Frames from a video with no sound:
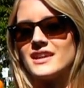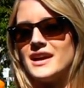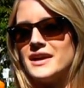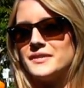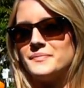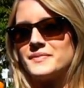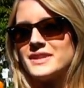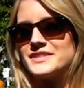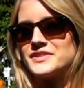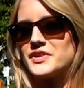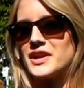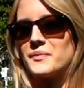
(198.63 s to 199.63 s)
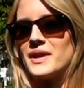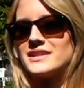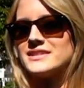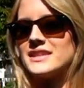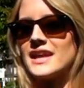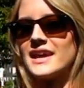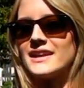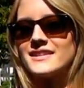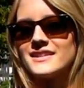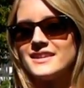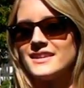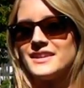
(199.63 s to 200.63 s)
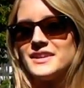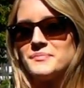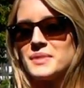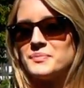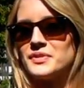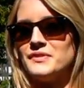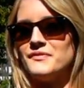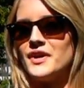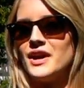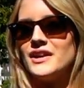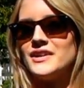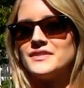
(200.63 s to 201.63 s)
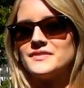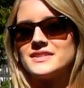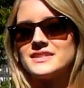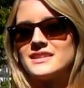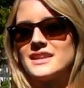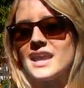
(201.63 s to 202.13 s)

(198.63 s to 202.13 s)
Um, it's a great way to get people involved